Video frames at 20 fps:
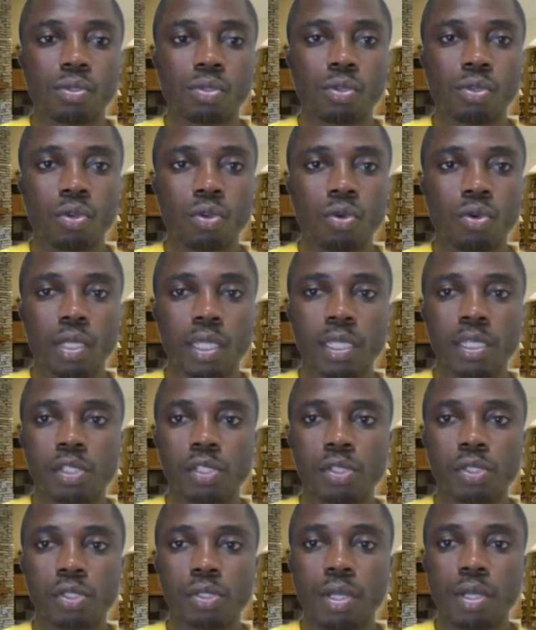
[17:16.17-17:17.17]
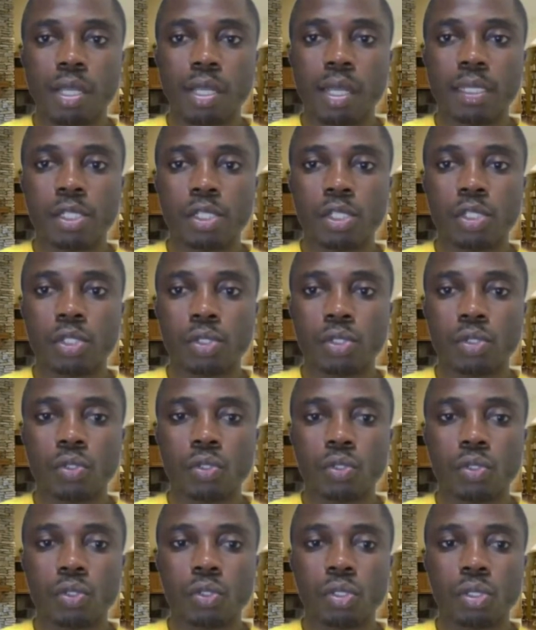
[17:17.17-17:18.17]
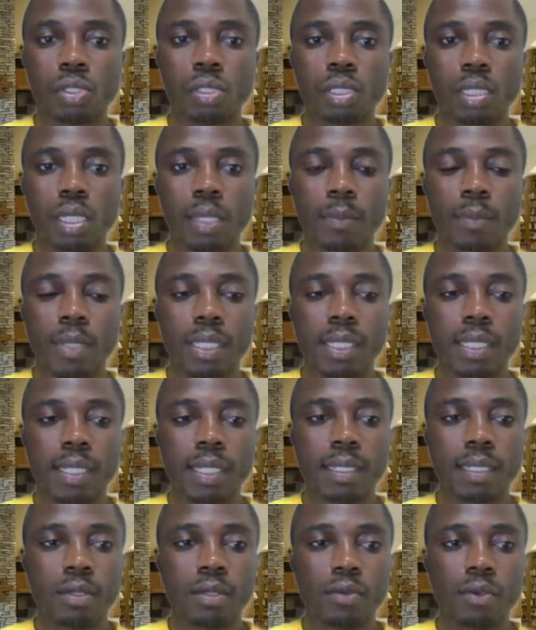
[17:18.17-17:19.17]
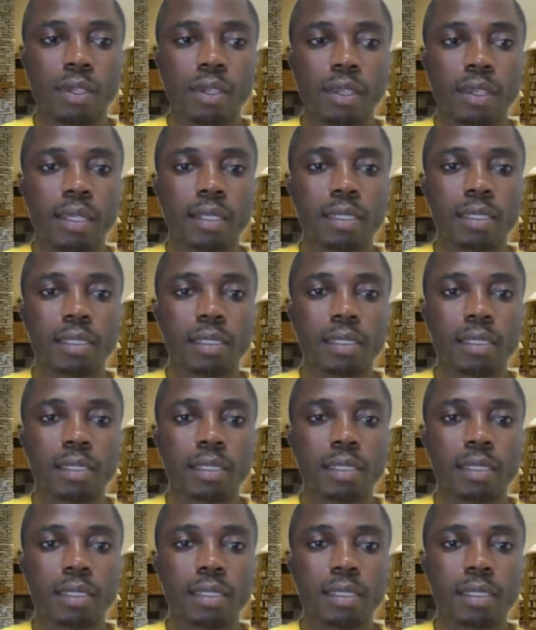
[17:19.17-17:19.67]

look into your issues immediately we